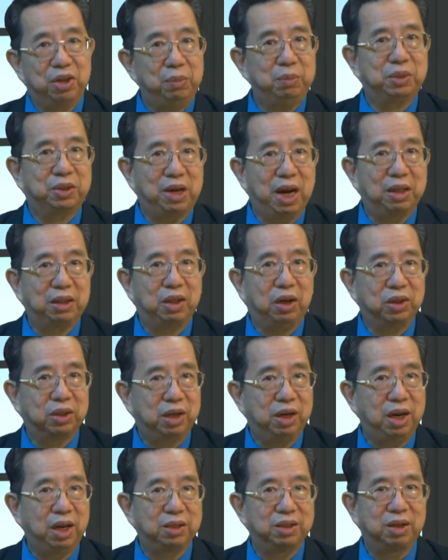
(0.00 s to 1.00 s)
Trump's
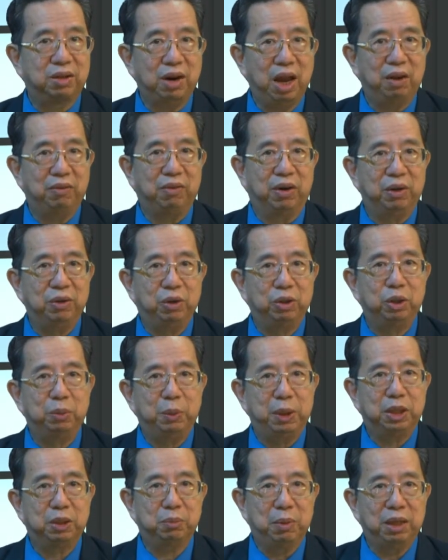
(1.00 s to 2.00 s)
granddaughter has a rival who
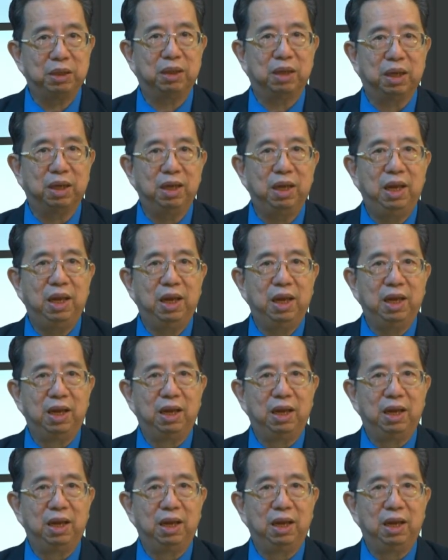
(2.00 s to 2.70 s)
speaks Mandarin